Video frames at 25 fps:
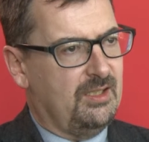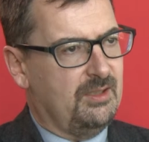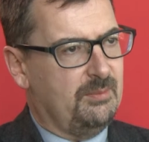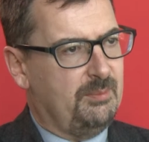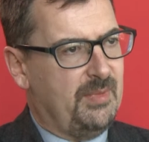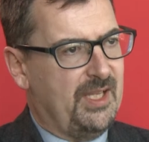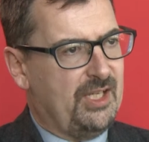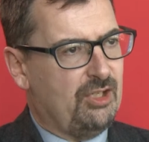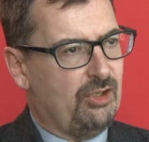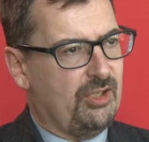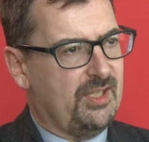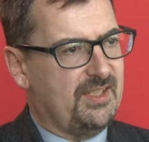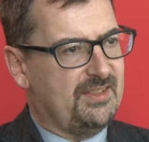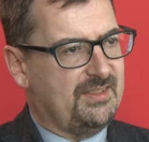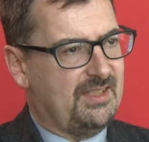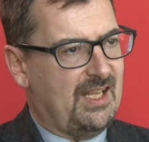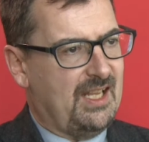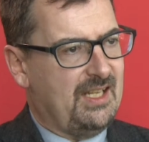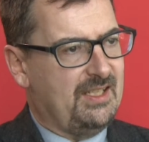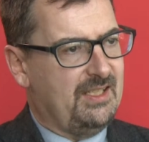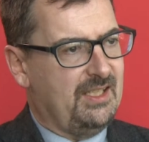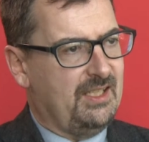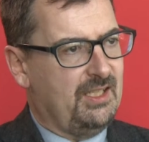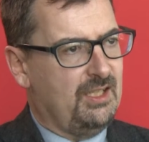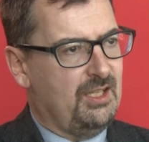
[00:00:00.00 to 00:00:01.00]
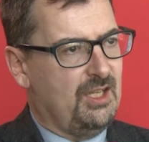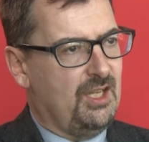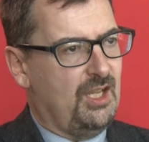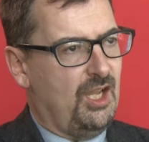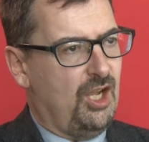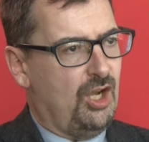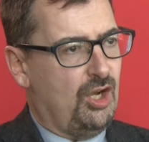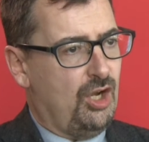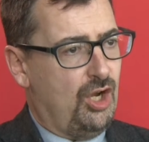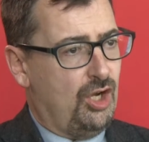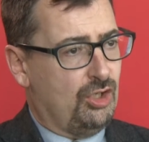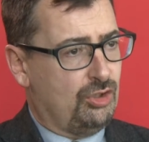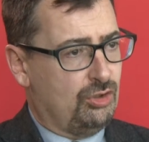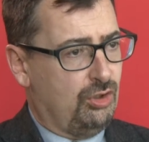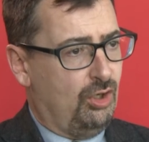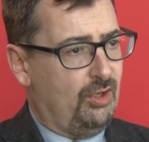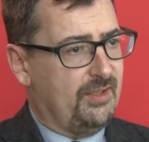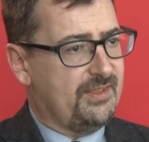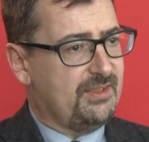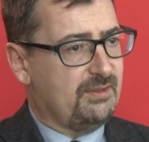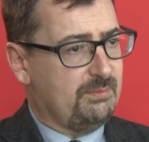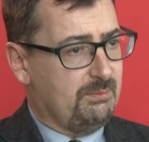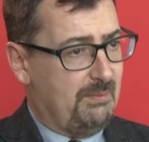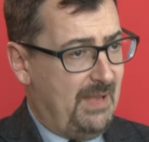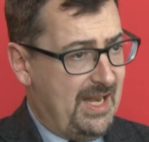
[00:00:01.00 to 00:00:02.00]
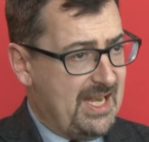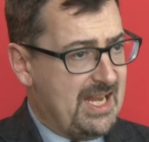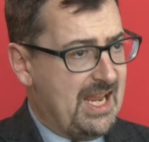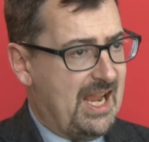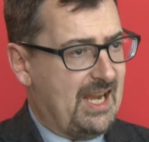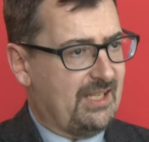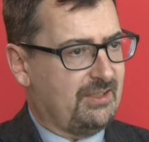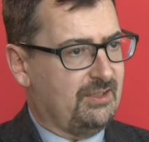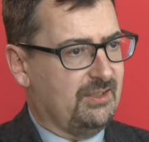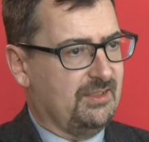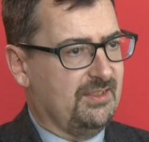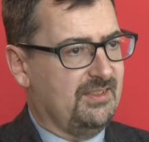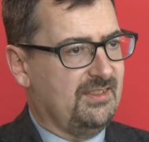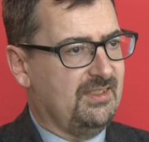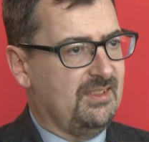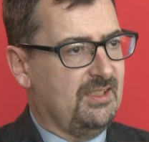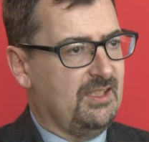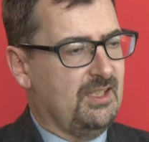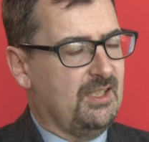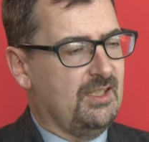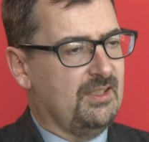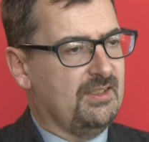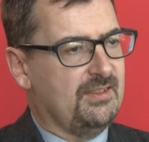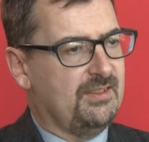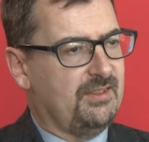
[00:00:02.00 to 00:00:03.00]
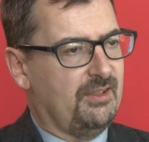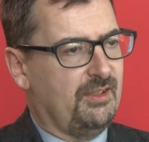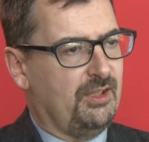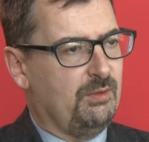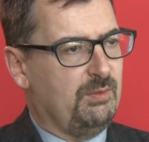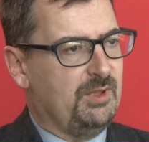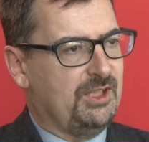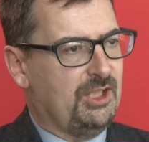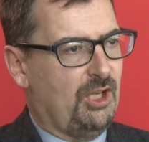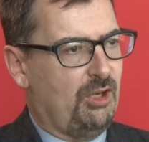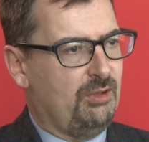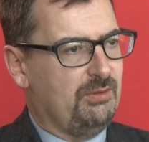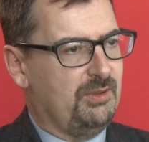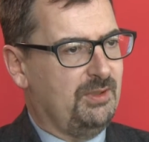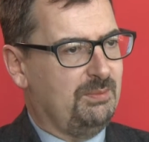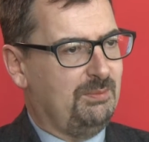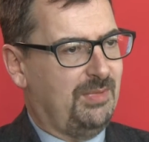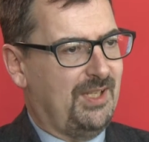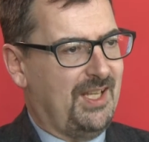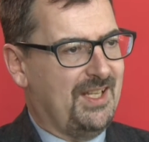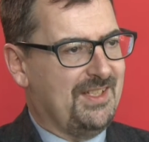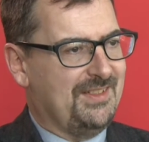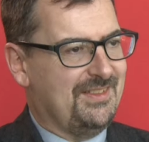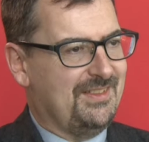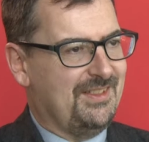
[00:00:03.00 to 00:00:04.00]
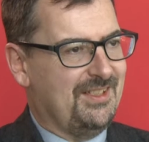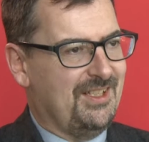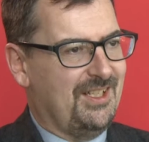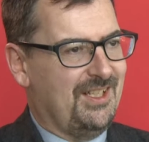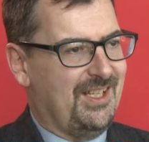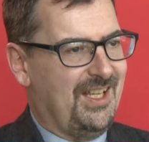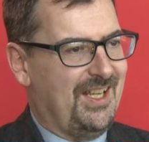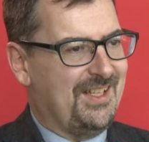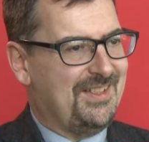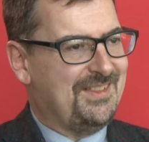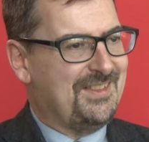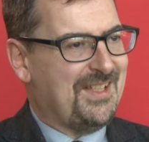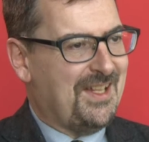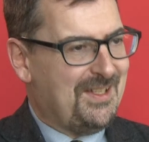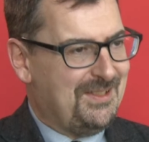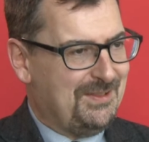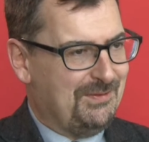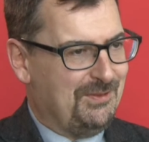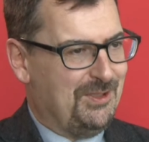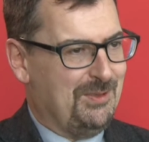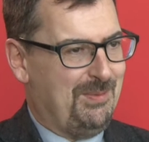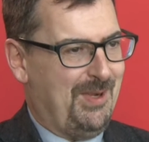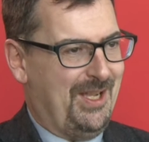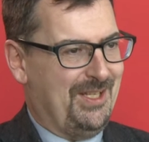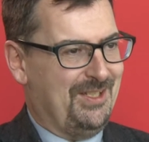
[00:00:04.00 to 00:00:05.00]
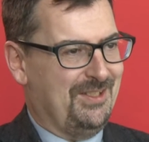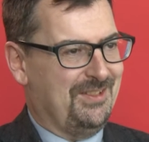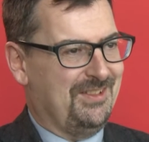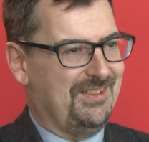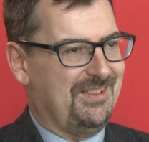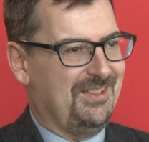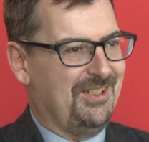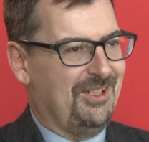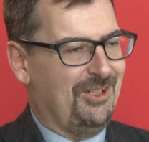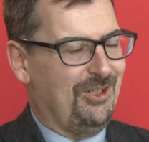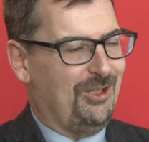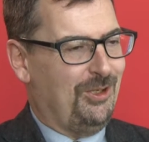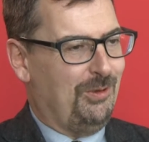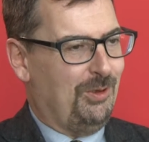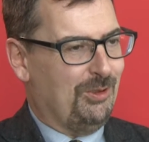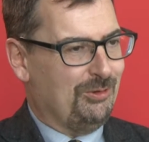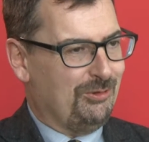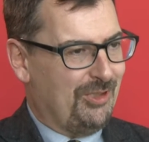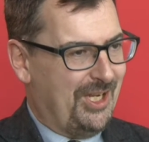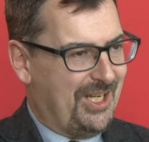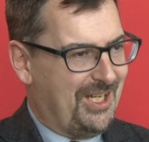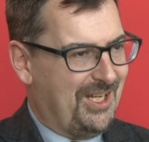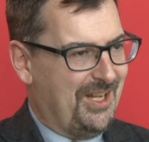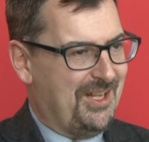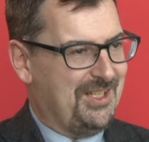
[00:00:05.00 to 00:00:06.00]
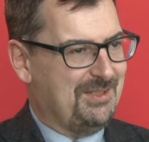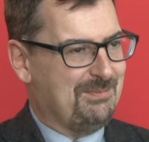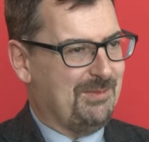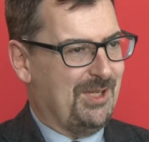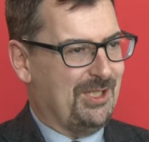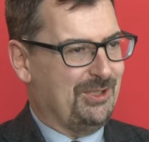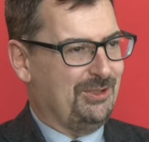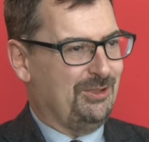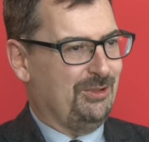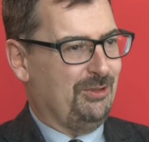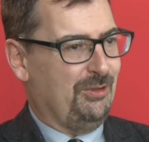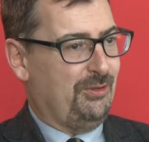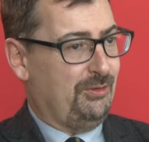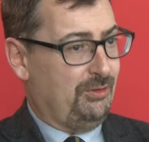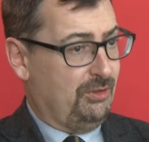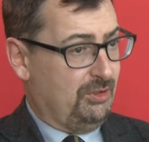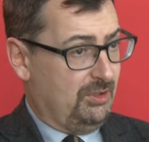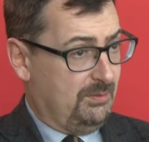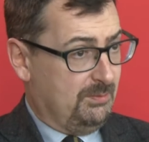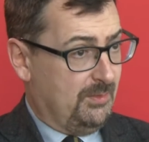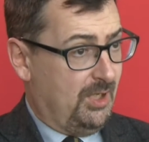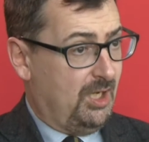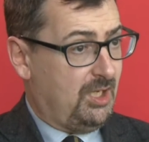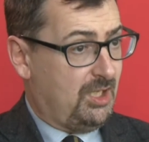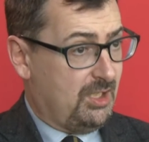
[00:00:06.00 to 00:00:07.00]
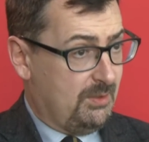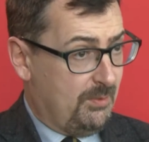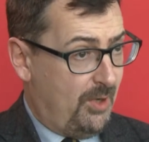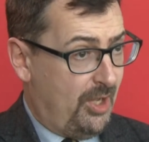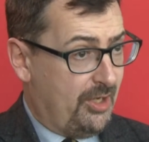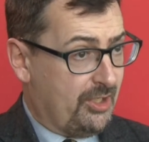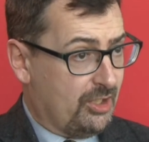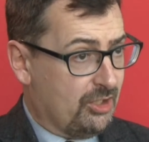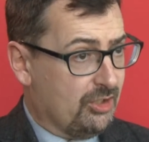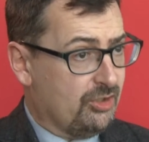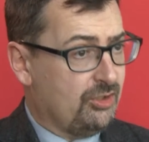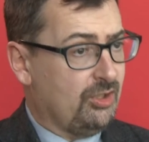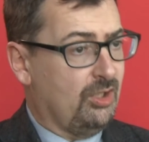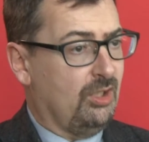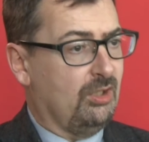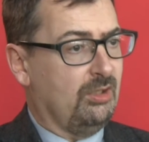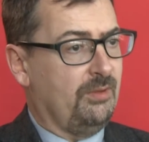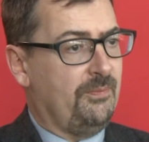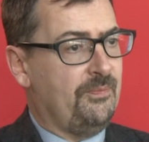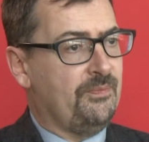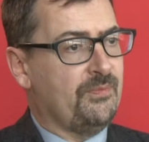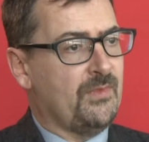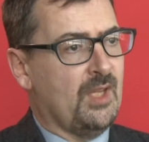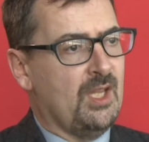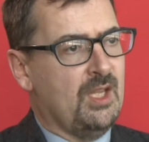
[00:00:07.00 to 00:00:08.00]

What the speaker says: better understanding across many actors so that we don't place excessive dependence on what regulators might do through command and control,